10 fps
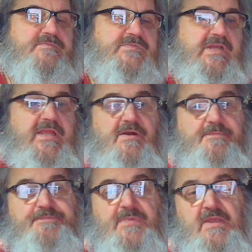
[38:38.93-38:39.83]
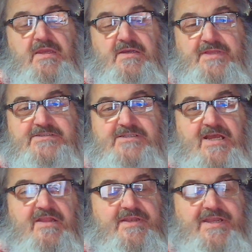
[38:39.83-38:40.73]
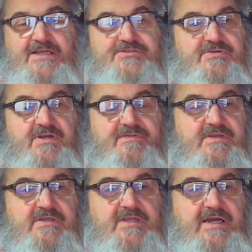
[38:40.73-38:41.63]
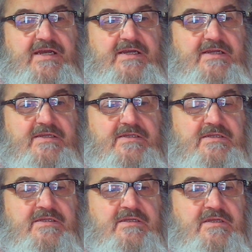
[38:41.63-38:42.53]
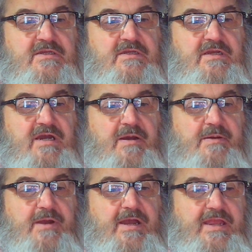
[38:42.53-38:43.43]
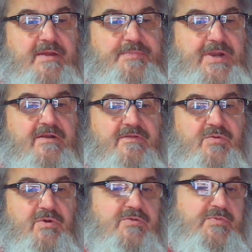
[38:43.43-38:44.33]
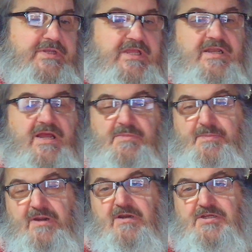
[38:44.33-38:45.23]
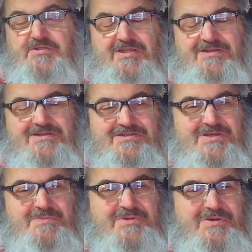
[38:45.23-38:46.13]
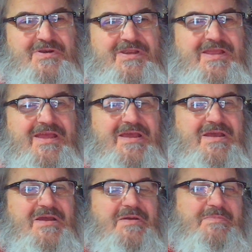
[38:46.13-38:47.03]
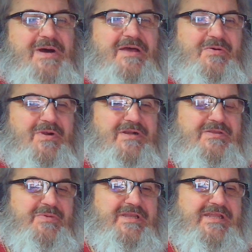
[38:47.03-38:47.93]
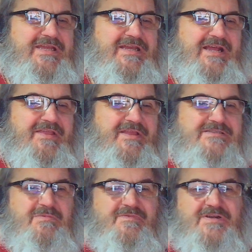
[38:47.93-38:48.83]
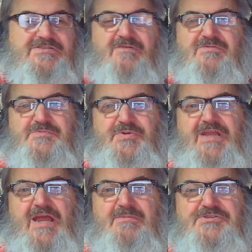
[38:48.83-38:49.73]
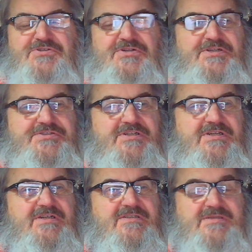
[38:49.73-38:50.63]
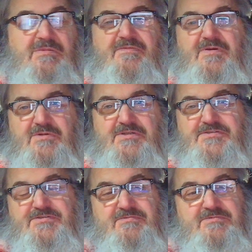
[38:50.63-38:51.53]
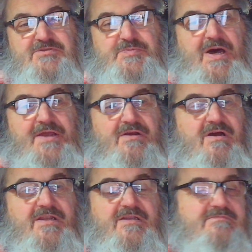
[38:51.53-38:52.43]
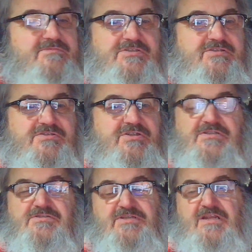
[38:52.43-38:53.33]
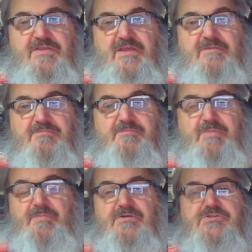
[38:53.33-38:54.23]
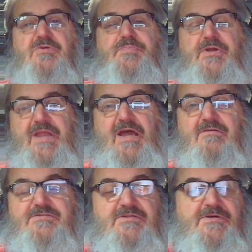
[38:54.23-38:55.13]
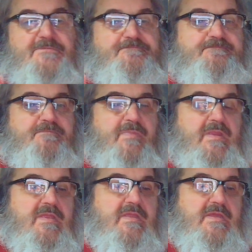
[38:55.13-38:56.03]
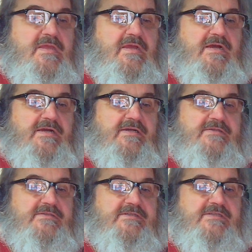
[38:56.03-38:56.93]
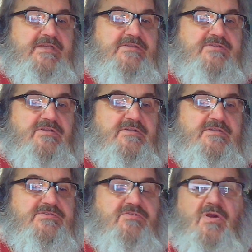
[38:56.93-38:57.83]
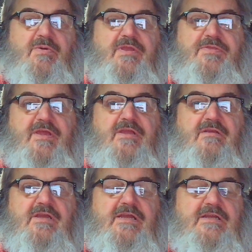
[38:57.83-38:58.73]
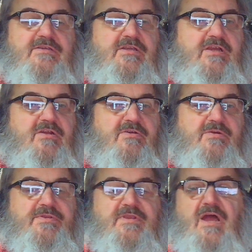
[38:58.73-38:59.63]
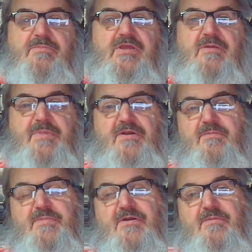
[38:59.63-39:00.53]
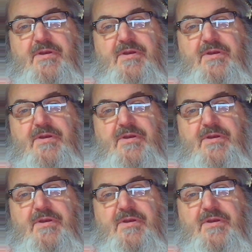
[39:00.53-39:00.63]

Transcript: anyhow, that's kind of the nature of it. I am proud of the work that we did. I'm embarrassed to some degree by the work that we did. I think some of our stuff was pretty amateurish. Some of it was spot on and just as good as anything people are still putting out. So it's a growing thing, and with time you get better and better and